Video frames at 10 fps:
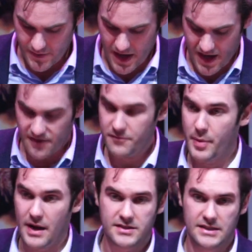I've
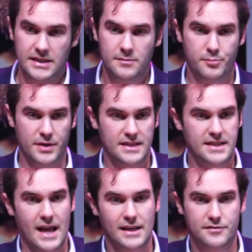personally been
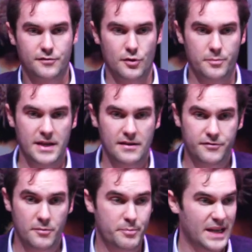attacked for being
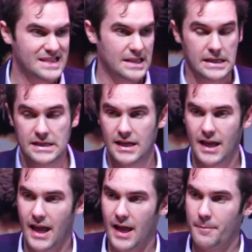from Paisley.
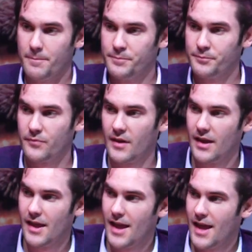I've
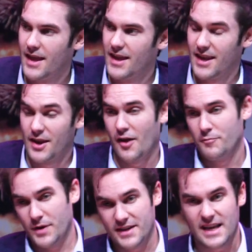
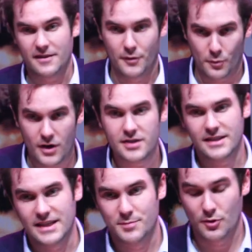been attacked for
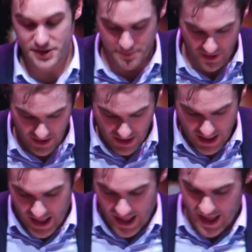worse, let's be honest, but
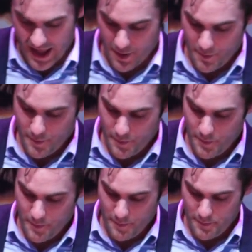
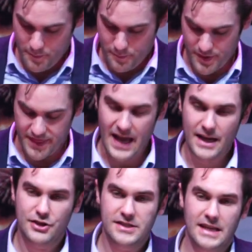the
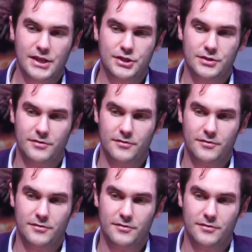accusation